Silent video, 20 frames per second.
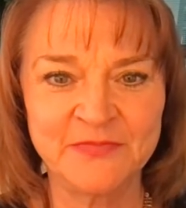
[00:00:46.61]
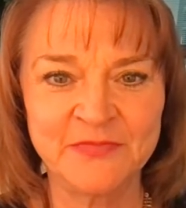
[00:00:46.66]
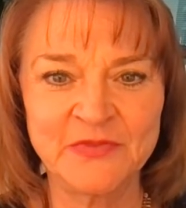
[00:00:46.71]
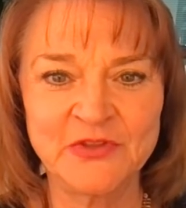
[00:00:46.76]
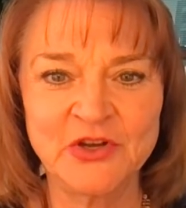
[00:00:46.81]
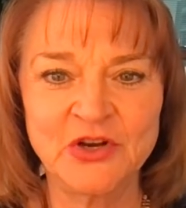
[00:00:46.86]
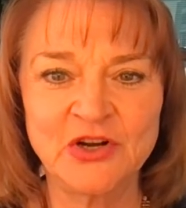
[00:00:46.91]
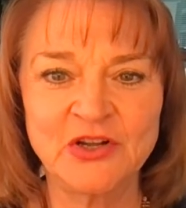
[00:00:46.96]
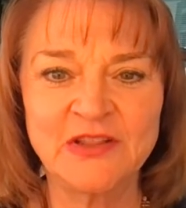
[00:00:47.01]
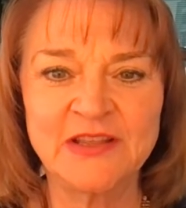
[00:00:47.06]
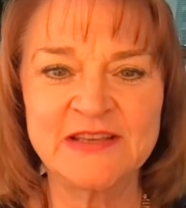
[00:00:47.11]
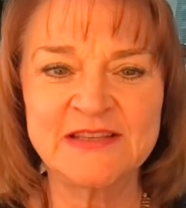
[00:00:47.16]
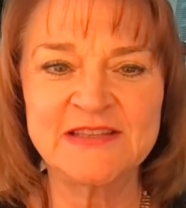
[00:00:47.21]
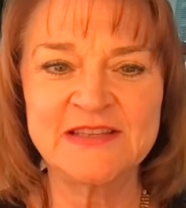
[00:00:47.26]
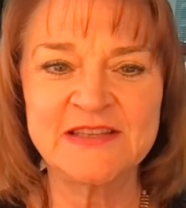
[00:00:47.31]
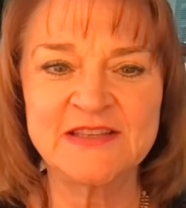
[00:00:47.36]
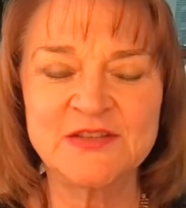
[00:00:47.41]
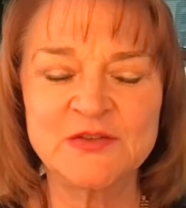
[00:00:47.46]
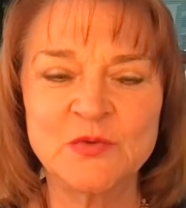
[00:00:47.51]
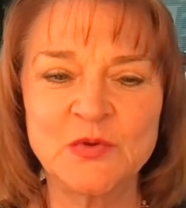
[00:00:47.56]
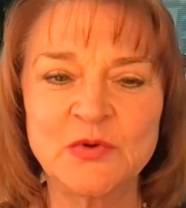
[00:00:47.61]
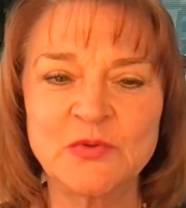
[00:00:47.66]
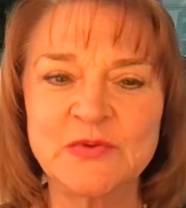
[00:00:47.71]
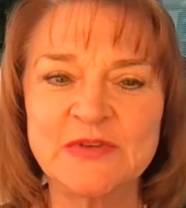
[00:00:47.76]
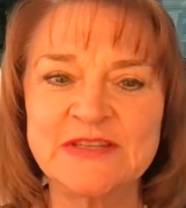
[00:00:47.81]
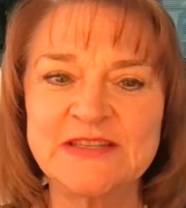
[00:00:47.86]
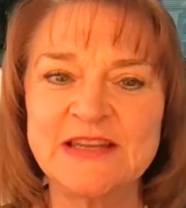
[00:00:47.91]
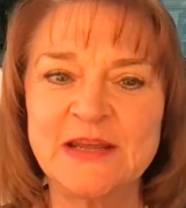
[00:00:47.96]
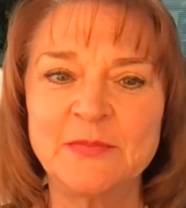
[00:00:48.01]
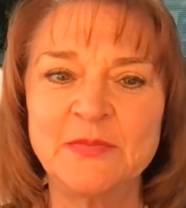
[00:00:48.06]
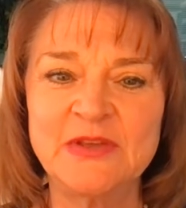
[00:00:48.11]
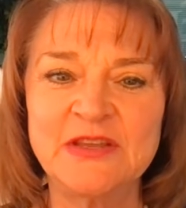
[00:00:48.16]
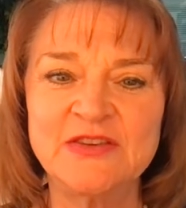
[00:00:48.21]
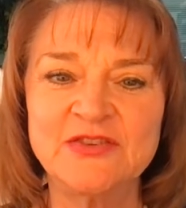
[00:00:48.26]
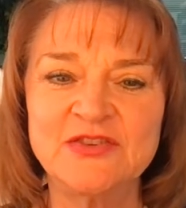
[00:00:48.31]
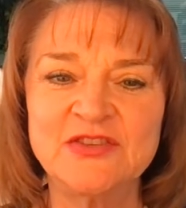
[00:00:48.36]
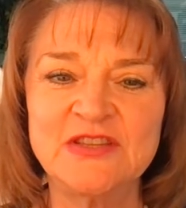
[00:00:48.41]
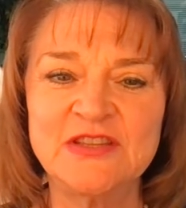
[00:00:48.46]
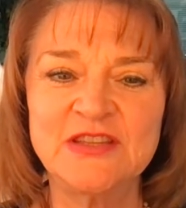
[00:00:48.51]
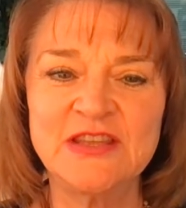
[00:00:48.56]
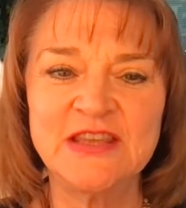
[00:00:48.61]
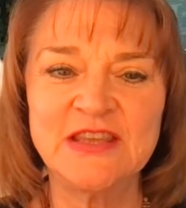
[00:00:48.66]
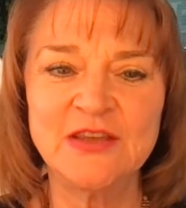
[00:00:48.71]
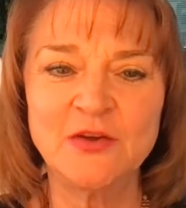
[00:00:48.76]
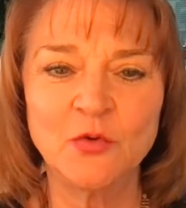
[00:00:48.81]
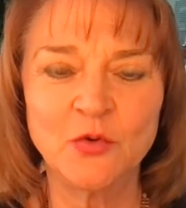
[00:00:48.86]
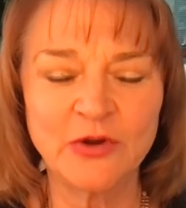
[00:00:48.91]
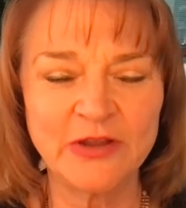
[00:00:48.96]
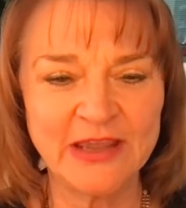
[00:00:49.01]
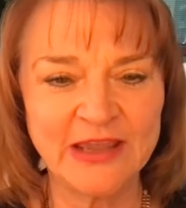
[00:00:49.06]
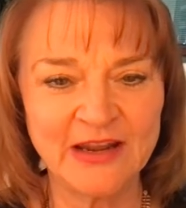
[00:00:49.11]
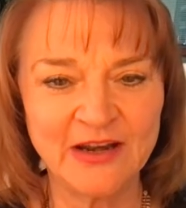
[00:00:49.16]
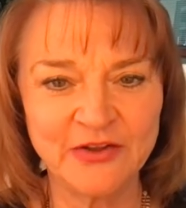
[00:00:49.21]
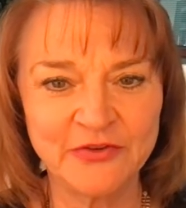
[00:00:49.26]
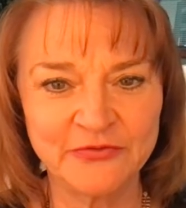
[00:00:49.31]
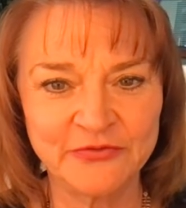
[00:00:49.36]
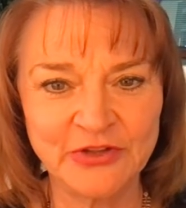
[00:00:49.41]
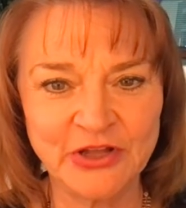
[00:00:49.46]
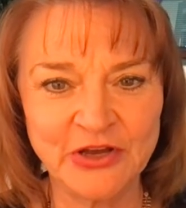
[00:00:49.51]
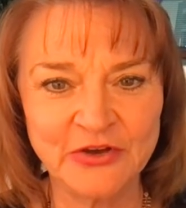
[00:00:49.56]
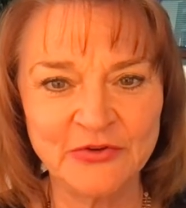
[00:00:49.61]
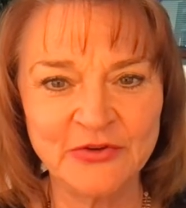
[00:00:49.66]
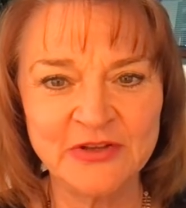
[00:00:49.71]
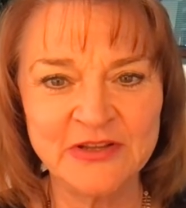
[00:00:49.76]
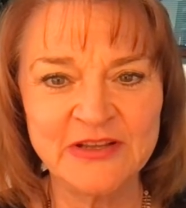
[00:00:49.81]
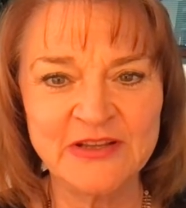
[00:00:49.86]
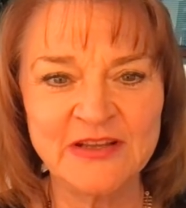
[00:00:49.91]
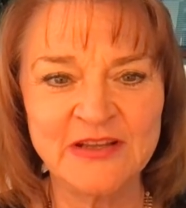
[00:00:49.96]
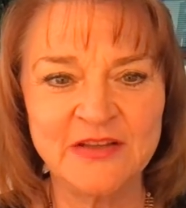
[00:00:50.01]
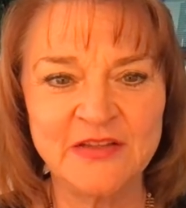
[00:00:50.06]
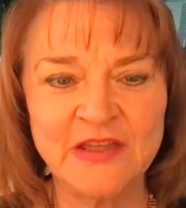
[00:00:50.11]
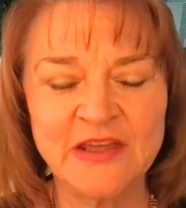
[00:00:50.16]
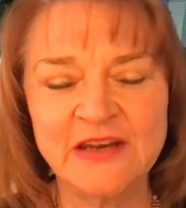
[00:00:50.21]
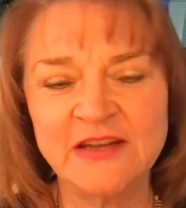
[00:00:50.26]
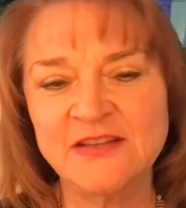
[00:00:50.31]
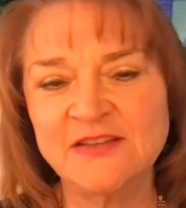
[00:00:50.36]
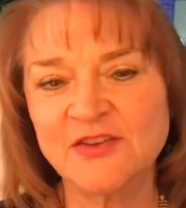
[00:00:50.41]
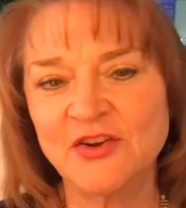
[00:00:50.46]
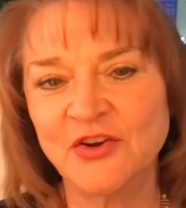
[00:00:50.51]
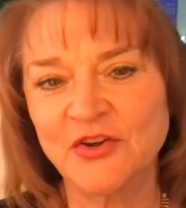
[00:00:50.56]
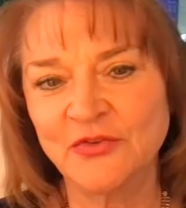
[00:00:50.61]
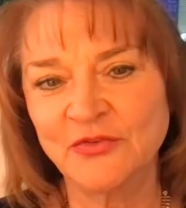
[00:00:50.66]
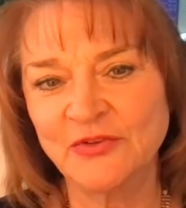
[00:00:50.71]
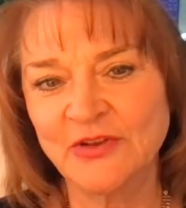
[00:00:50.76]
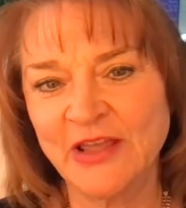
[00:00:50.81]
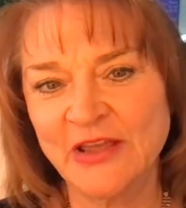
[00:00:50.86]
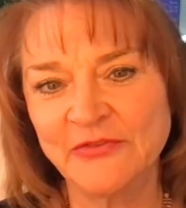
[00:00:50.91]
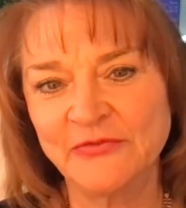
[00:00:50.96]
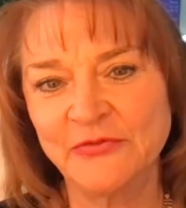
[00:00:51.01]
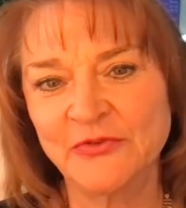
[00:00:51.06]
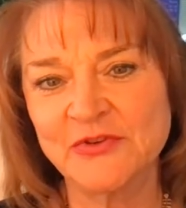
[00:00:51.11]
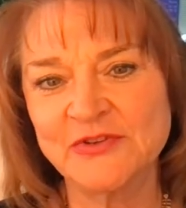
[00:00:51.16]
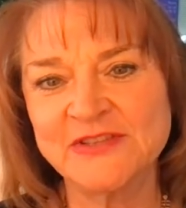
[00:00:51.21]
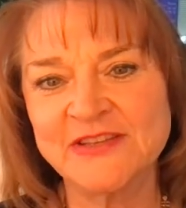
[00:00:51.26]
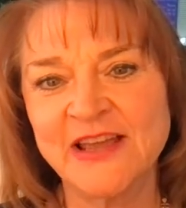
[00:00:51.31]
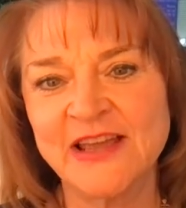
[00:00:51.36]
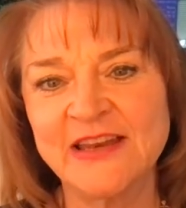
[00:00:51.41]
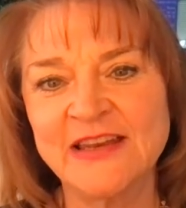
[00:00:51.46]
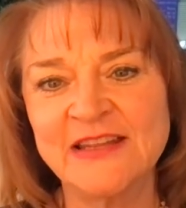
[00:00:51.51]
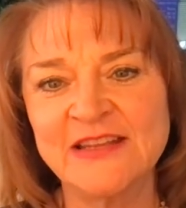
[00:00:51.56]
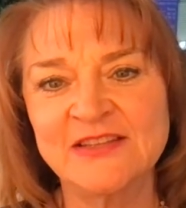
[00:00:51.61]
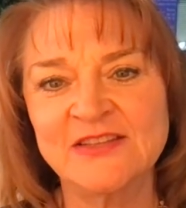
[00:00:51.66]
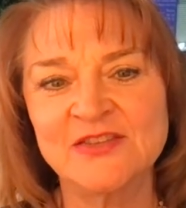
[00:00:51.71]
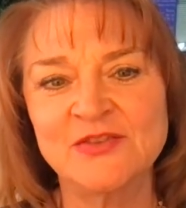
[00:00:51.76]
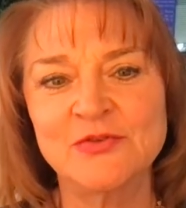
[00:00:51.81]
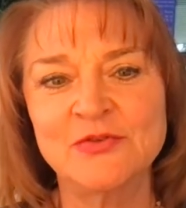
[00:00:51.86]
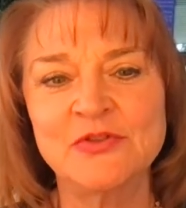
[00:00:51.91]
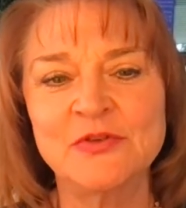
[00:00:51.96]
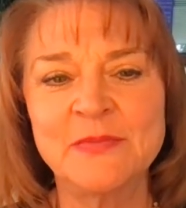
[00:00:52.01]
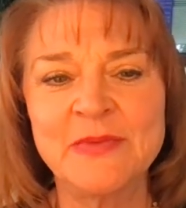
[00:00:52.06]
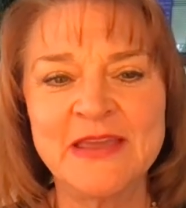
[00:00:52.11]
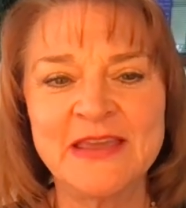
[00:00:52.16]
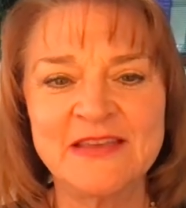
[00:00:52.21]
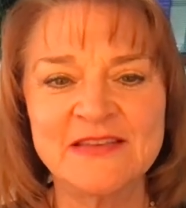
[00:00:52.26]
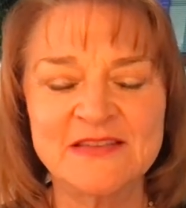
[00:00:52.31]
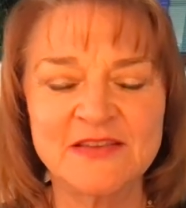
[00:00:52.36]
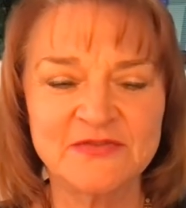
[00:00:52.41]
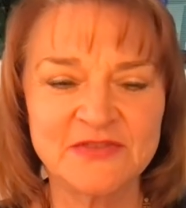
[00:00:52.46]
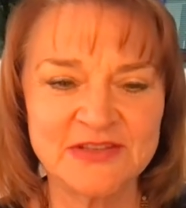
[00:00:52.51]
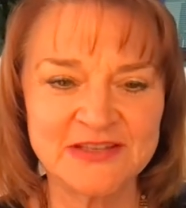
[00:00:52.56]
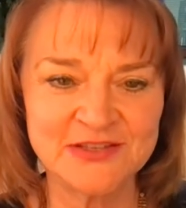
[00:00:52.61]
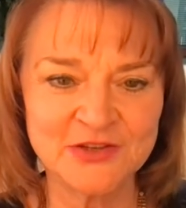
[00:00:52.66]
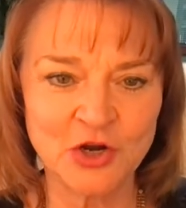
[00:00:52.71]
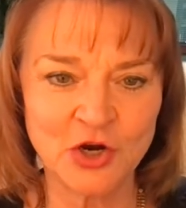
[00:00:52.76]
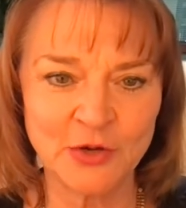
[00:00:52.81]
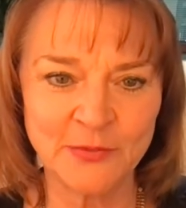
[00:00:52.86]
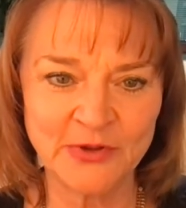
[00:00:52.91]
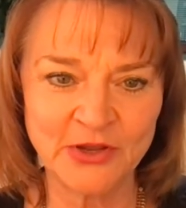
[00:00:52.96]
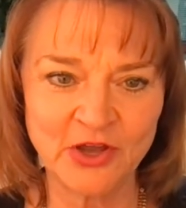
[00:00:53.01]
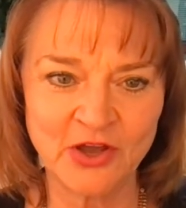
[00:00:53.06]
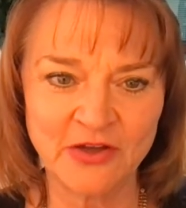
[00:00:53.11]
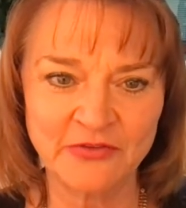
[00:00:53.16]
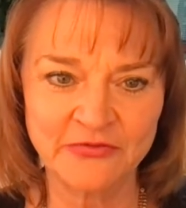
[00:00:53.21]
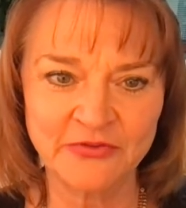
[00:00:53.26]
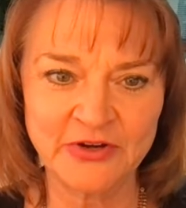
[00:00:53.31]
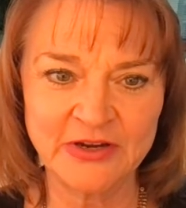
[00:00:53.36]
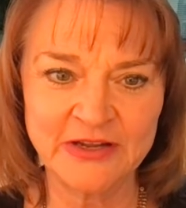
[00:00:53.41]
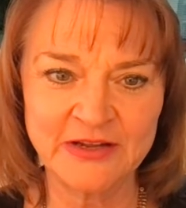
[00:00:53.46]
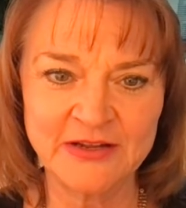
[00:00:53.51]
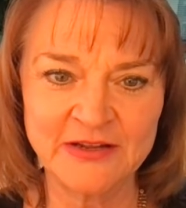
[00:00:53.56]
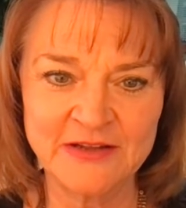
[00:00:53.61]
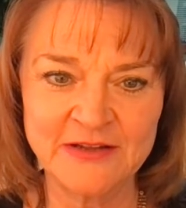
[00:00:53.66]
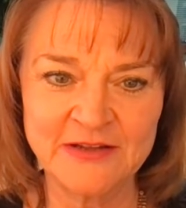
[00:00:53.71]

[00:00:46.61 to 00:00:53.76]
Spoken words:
There are lessons when we step into the organic flow that is our own life force guiding us through the maze of this karmic offering.